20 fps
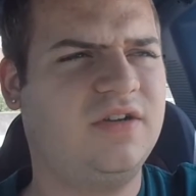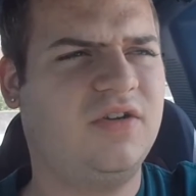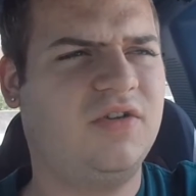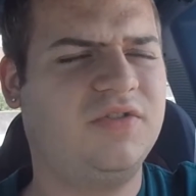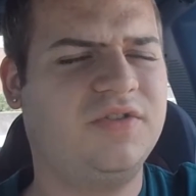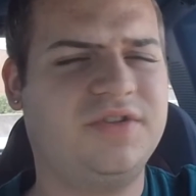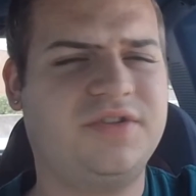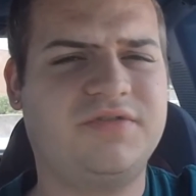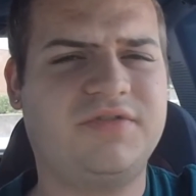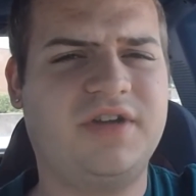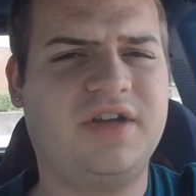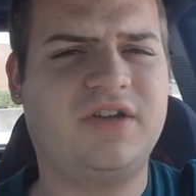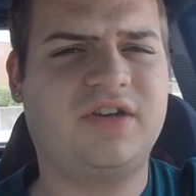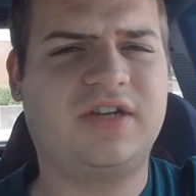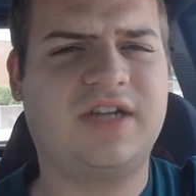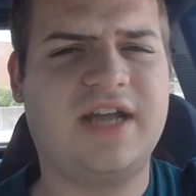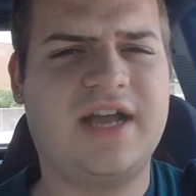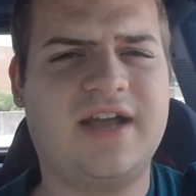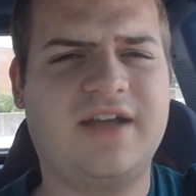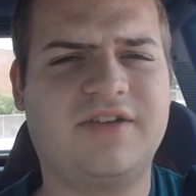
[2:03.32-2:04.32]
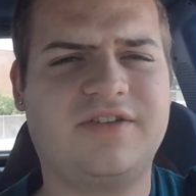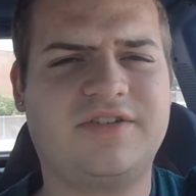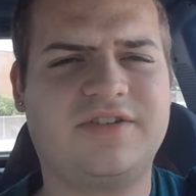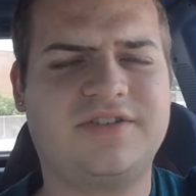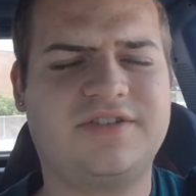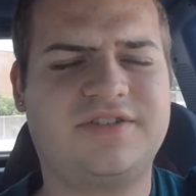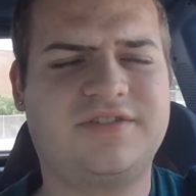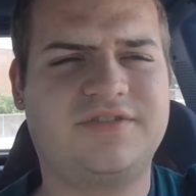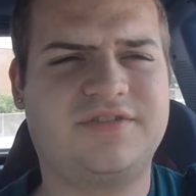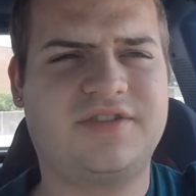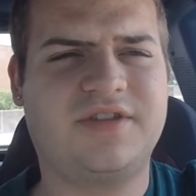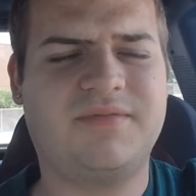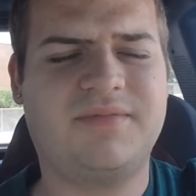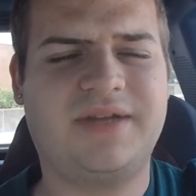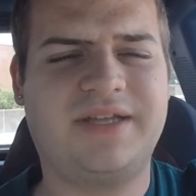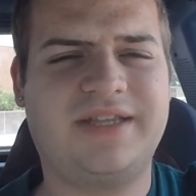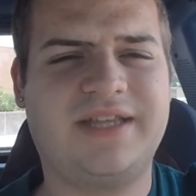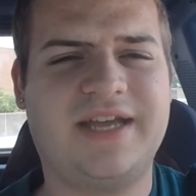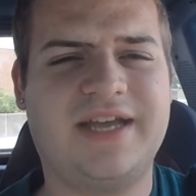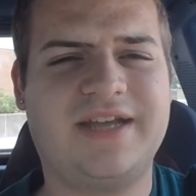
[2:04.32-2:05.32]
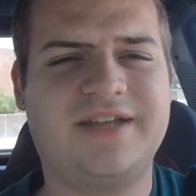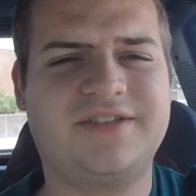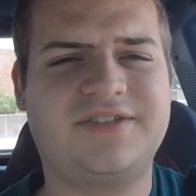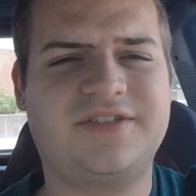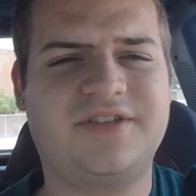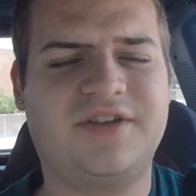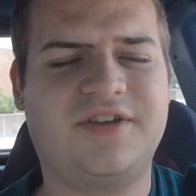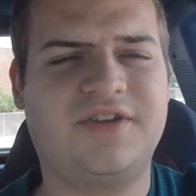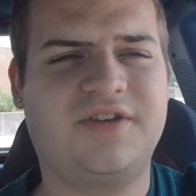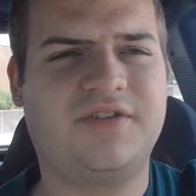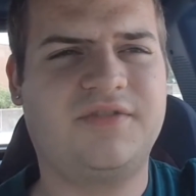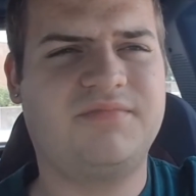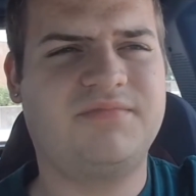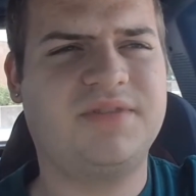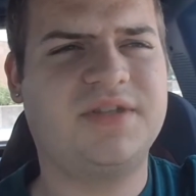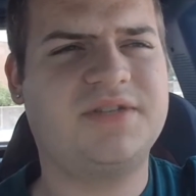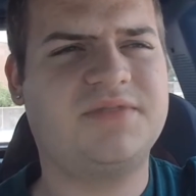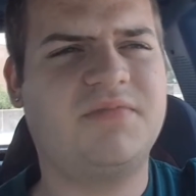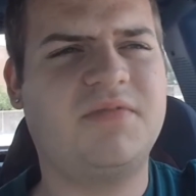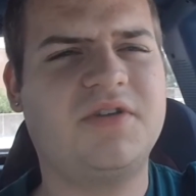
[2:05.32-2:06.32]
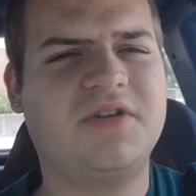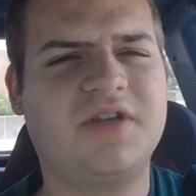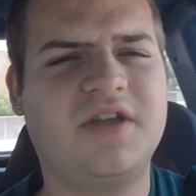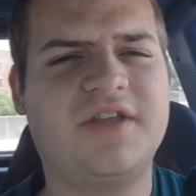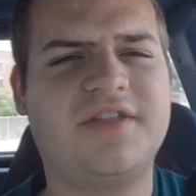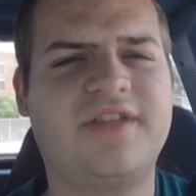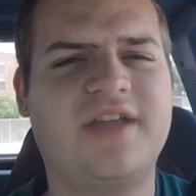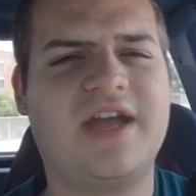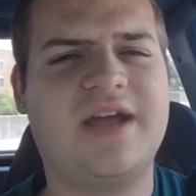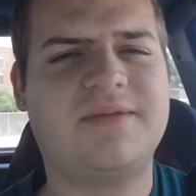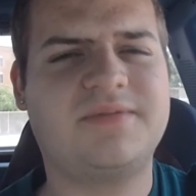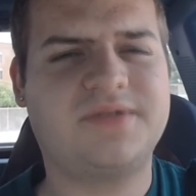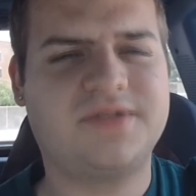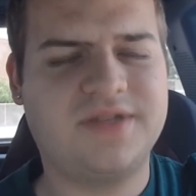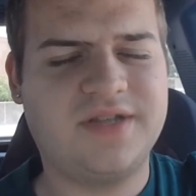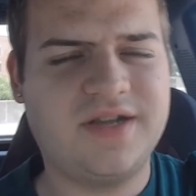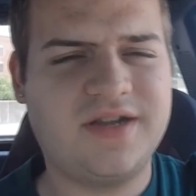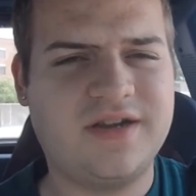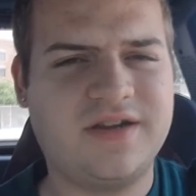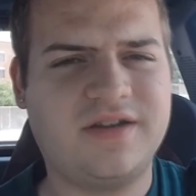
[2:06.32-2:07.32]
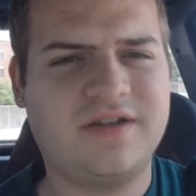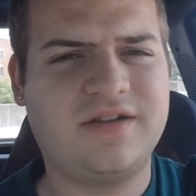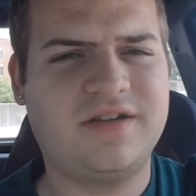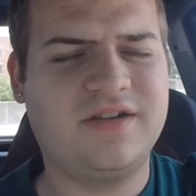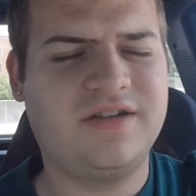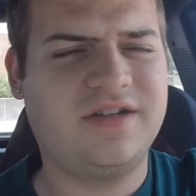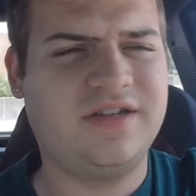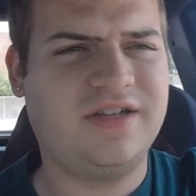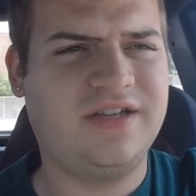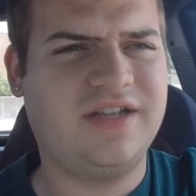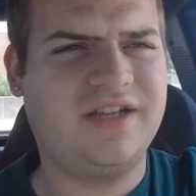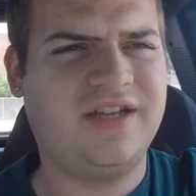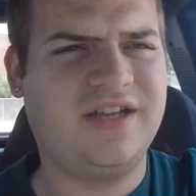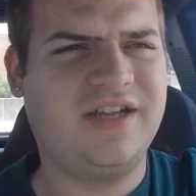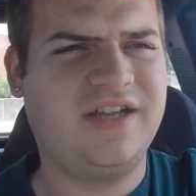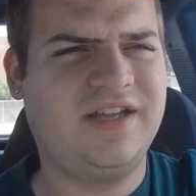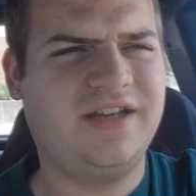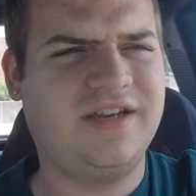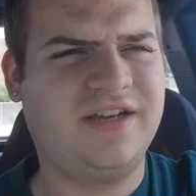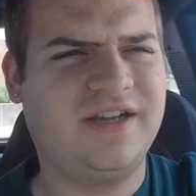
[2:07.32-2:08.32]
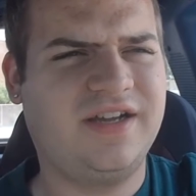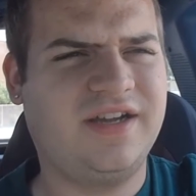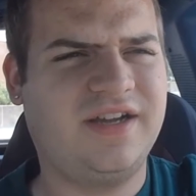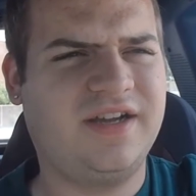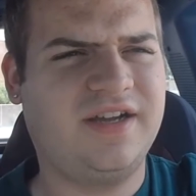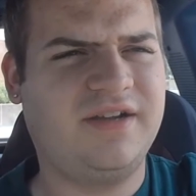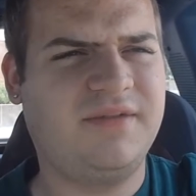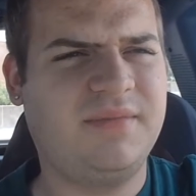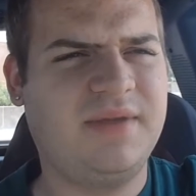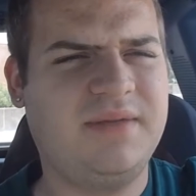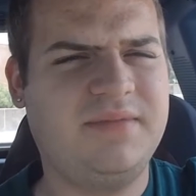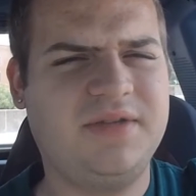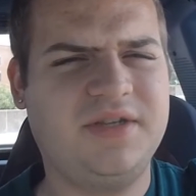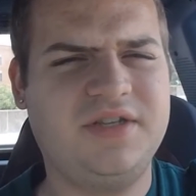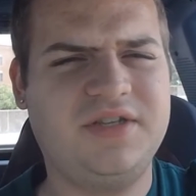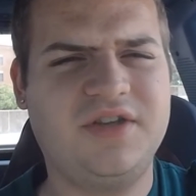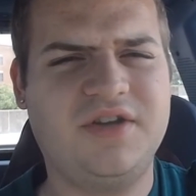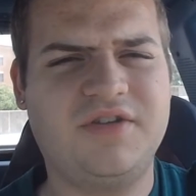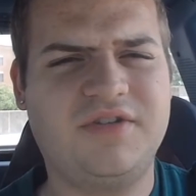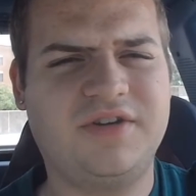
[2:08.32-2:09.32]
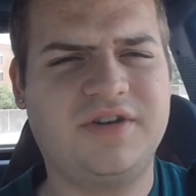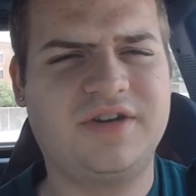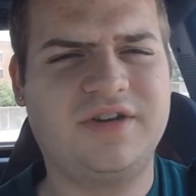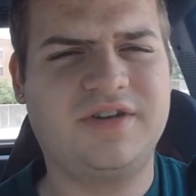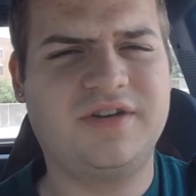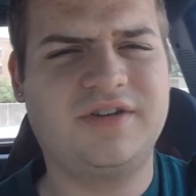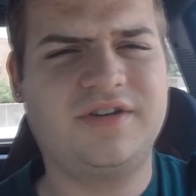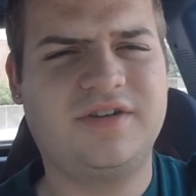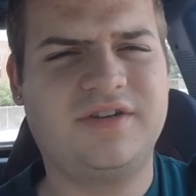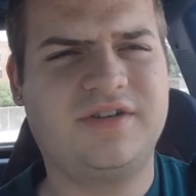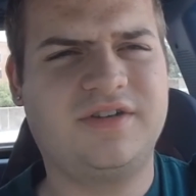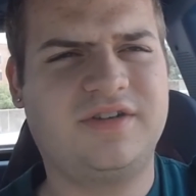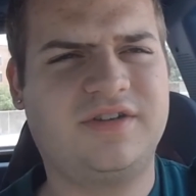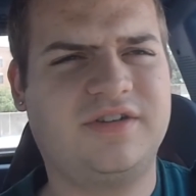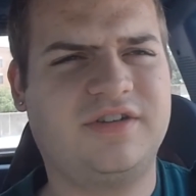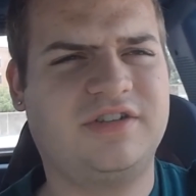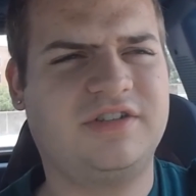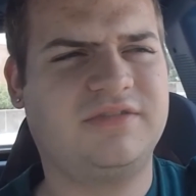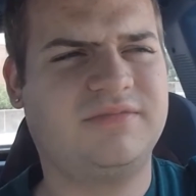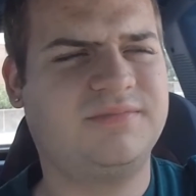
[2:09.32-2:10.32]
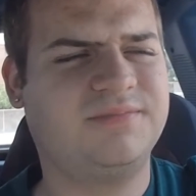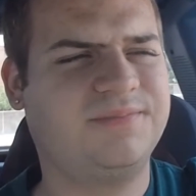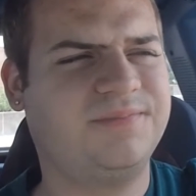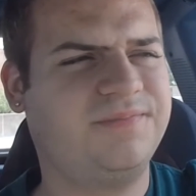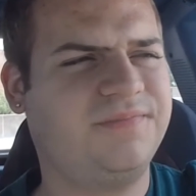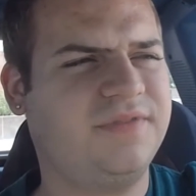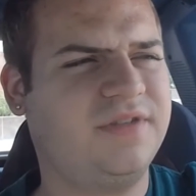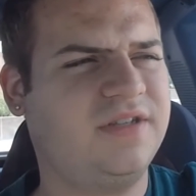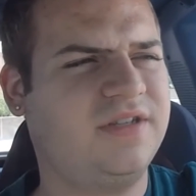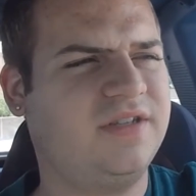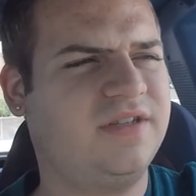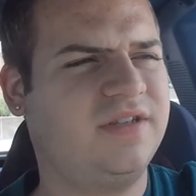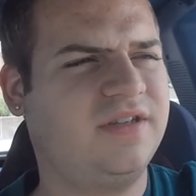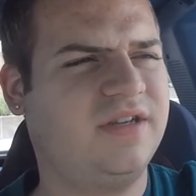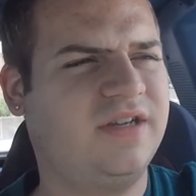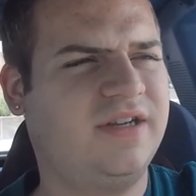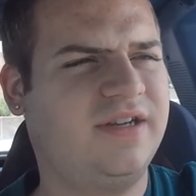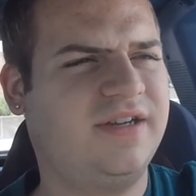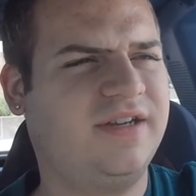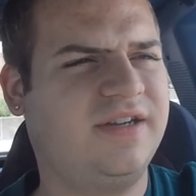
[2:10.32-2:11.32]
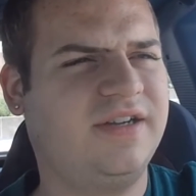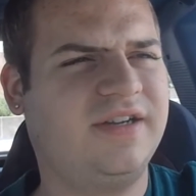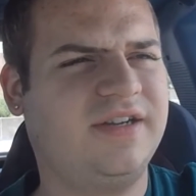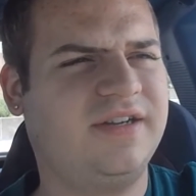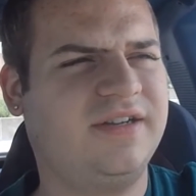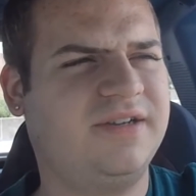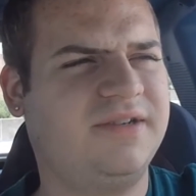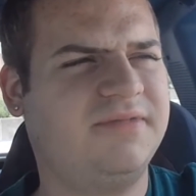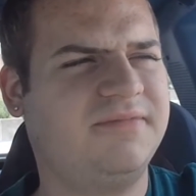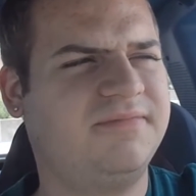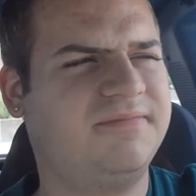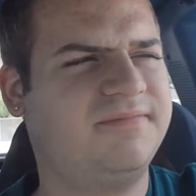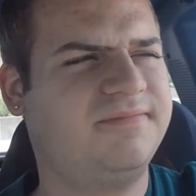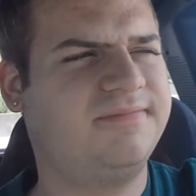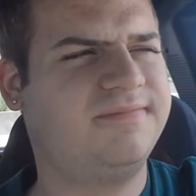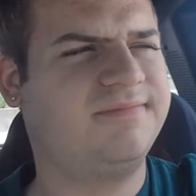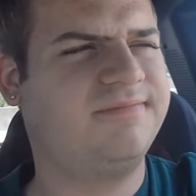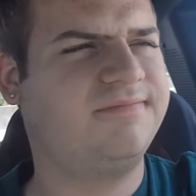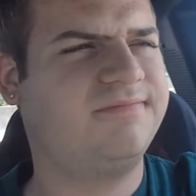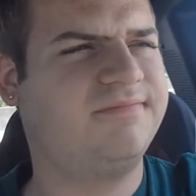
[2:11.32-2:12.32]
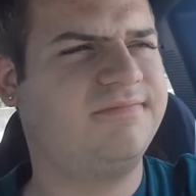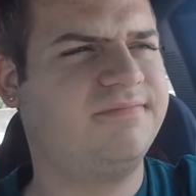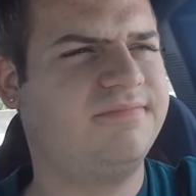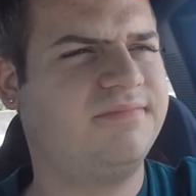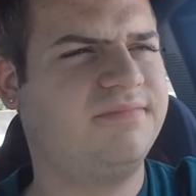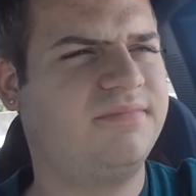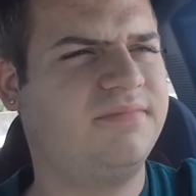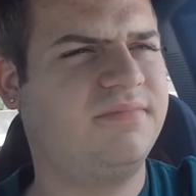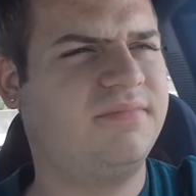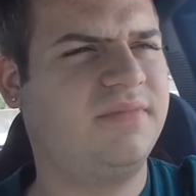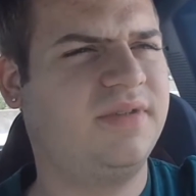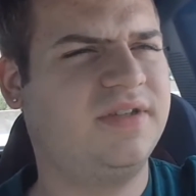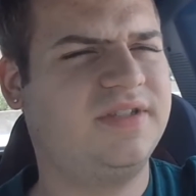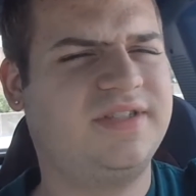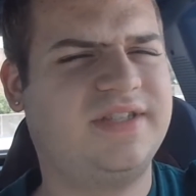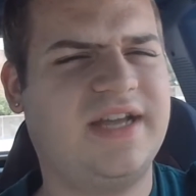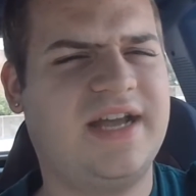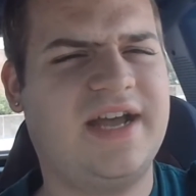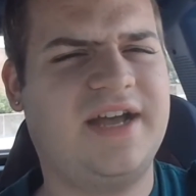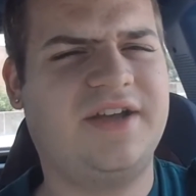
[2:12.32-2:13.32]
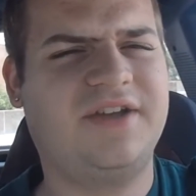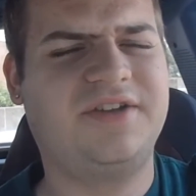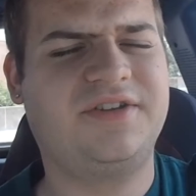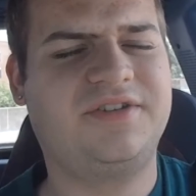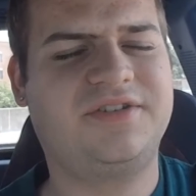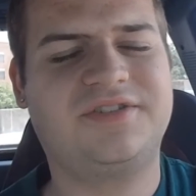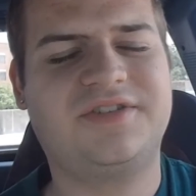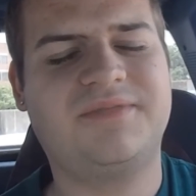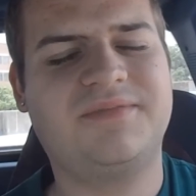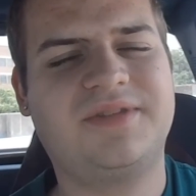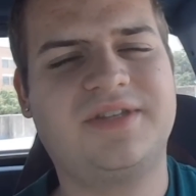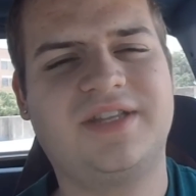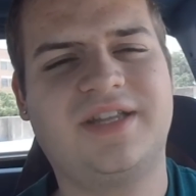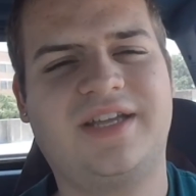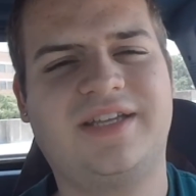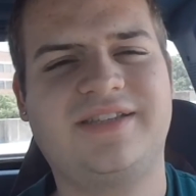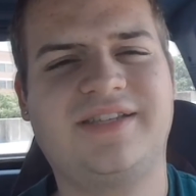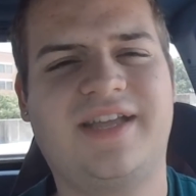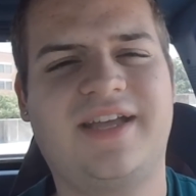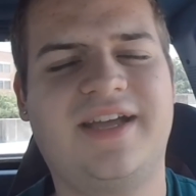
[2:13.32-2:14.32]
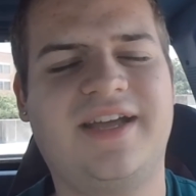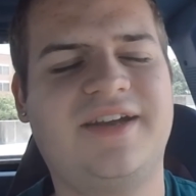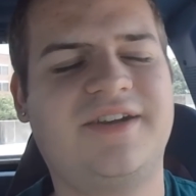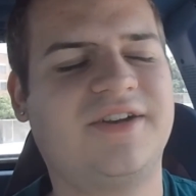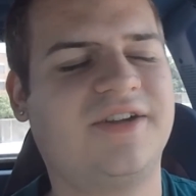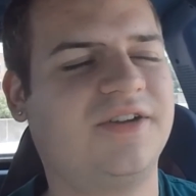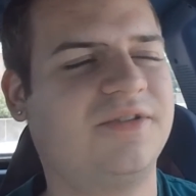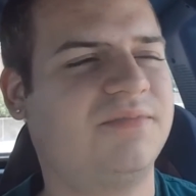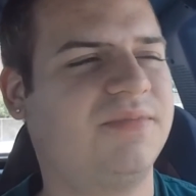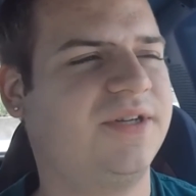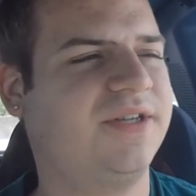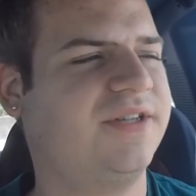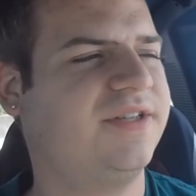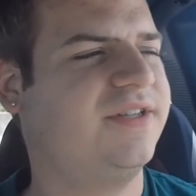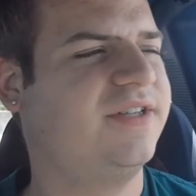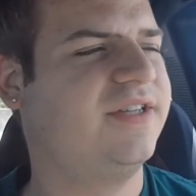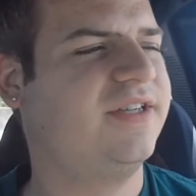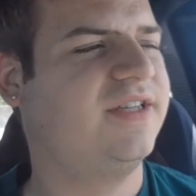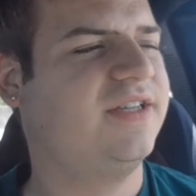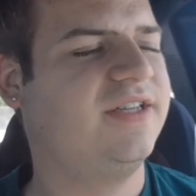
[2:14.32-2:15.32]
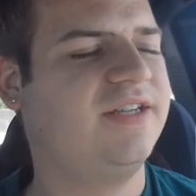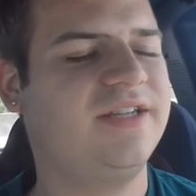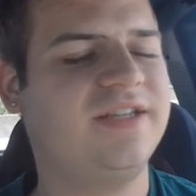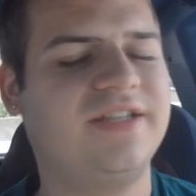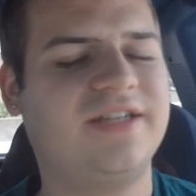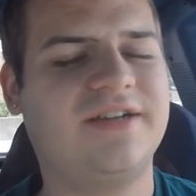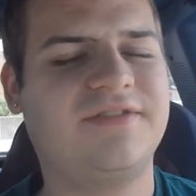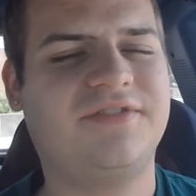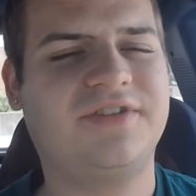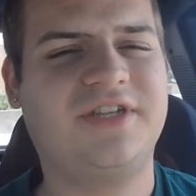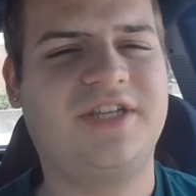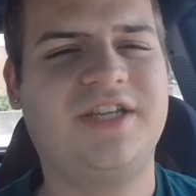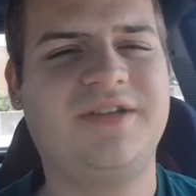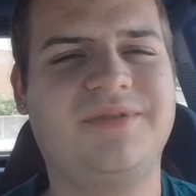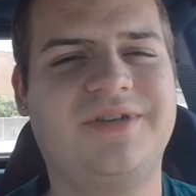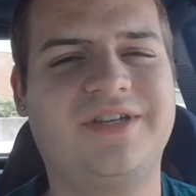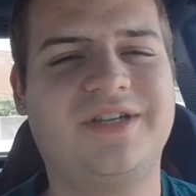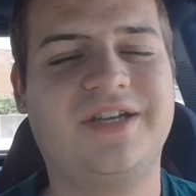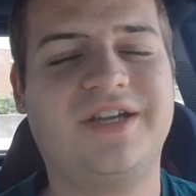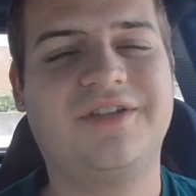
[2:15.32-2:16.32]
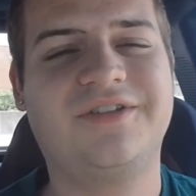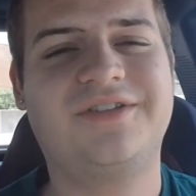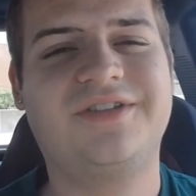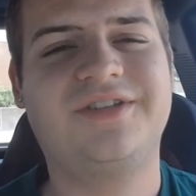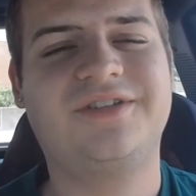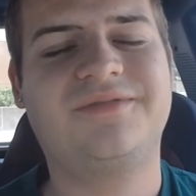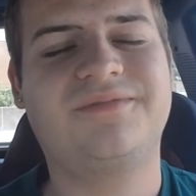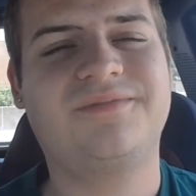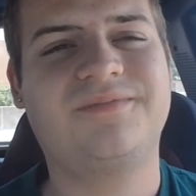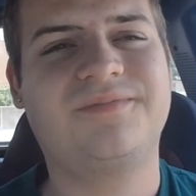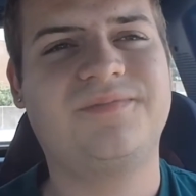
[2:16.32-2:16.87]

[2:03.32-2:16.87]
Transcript: only three hundred calories or something like that, so it's a pretty healthy option there. And uh, maybe a yogurt or uh, a salad or something like that, I don't know, but definitely keeping it healthy.